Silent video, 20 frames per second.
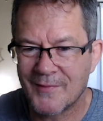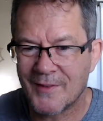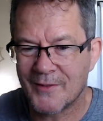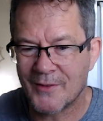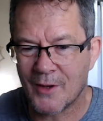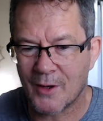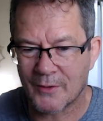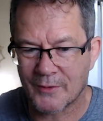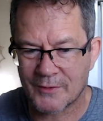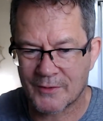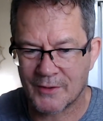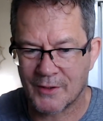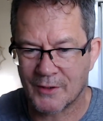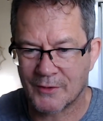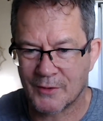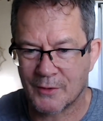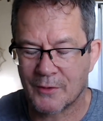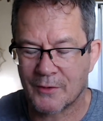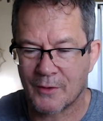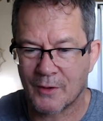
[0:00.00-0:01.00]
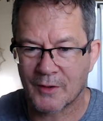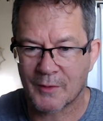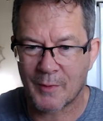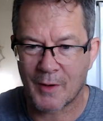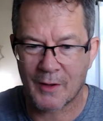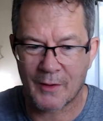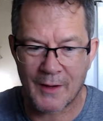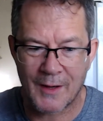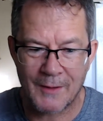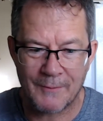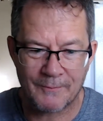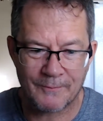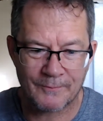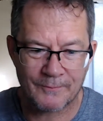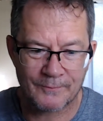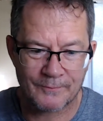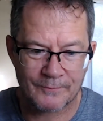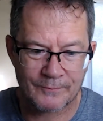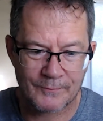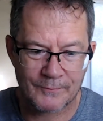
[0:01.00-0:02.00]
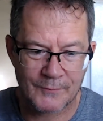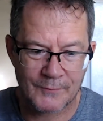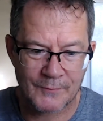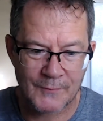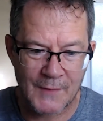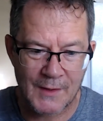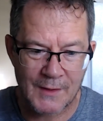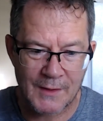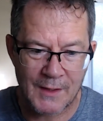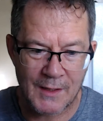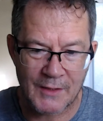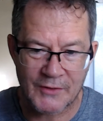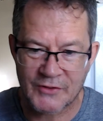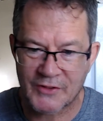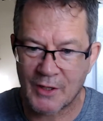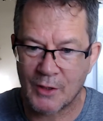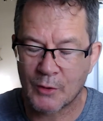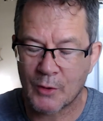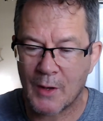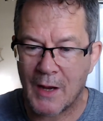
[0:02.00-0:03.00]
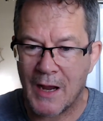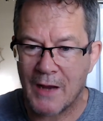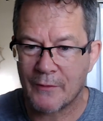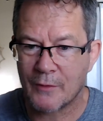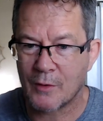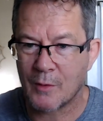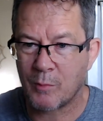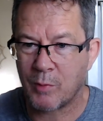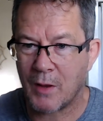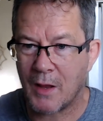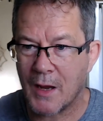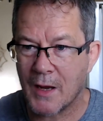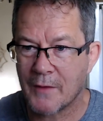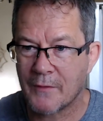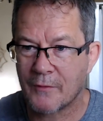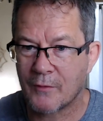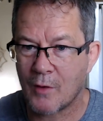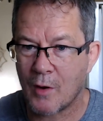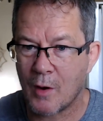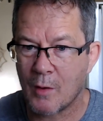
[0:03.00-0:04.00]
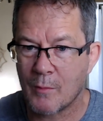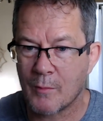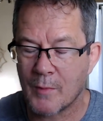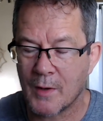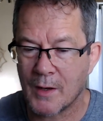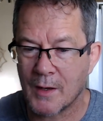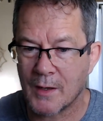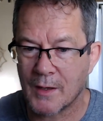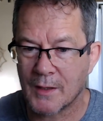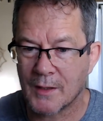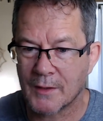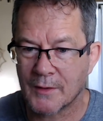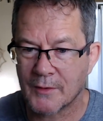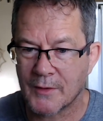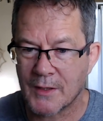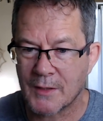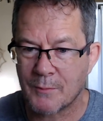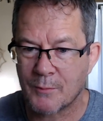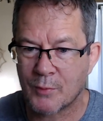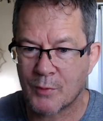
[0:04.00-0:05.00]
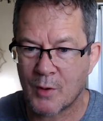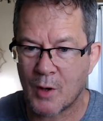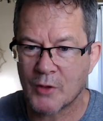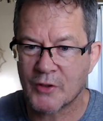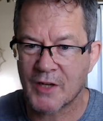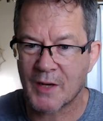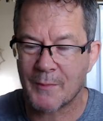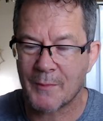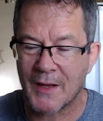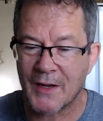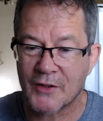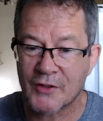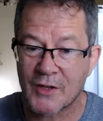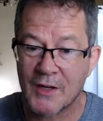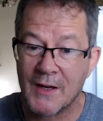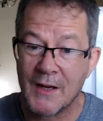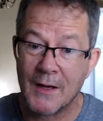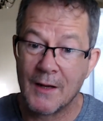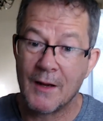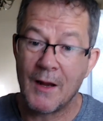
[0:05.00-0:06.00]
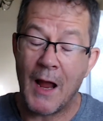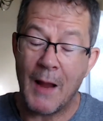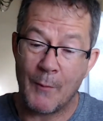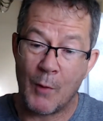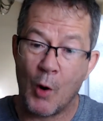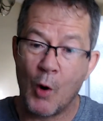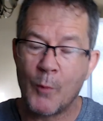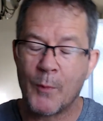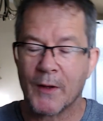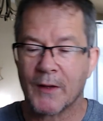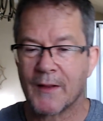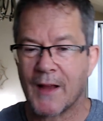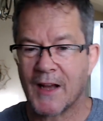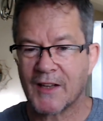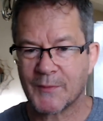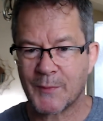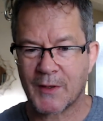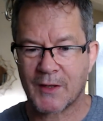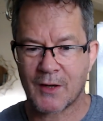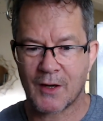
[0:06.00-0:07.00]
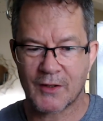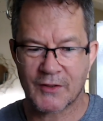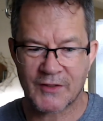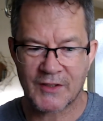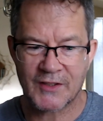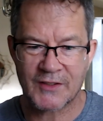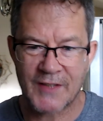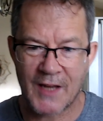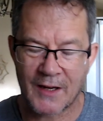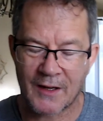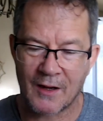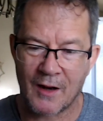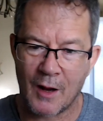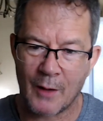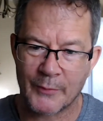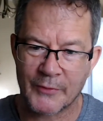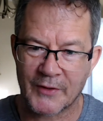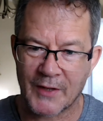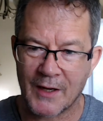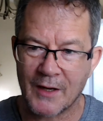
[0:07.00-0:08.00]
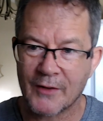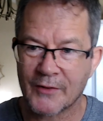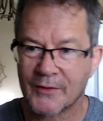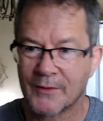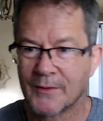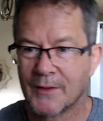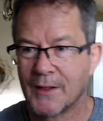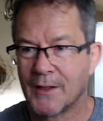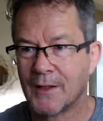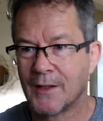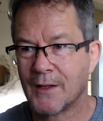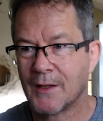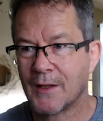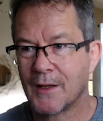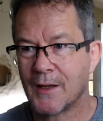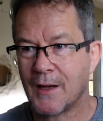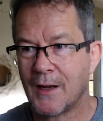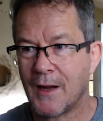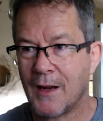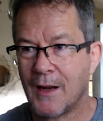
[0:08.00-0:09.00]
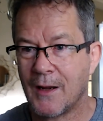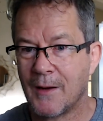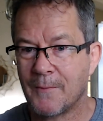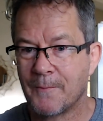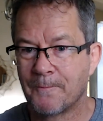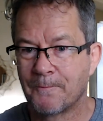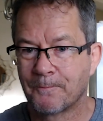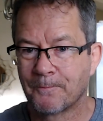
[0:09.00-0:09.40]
Not too thrilled about that. I still don't have a reply from the project manager. I'm hoping that's because he's taken it upstairs. Now,